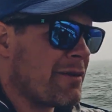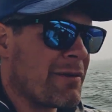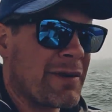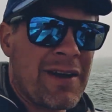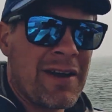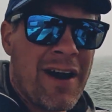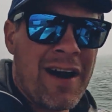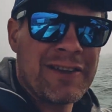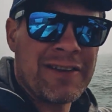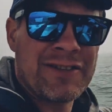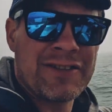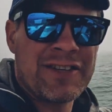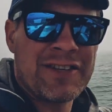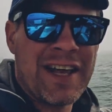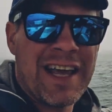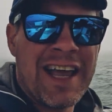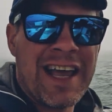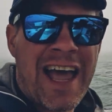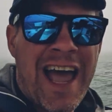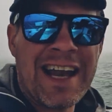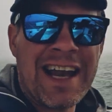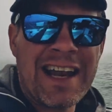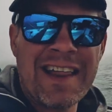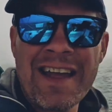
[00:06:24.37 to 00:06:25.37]
we can't
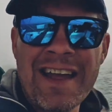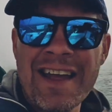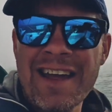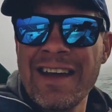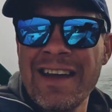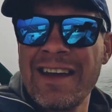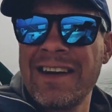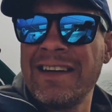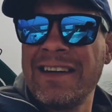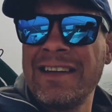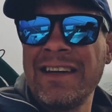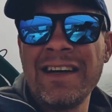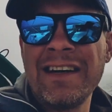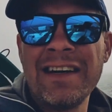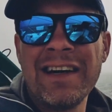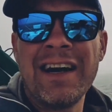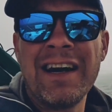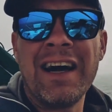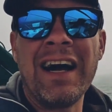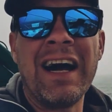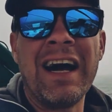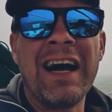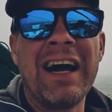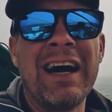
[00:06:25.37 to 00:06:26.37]
see anything.
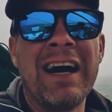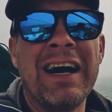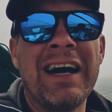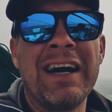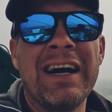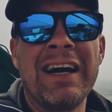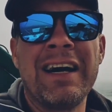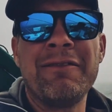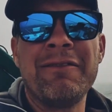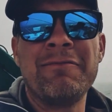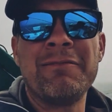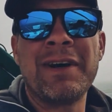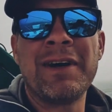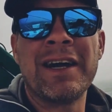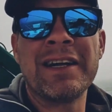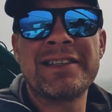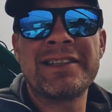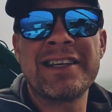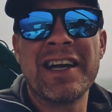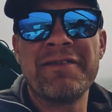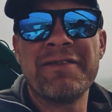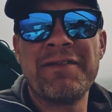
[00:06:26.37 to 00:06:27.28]
I'd say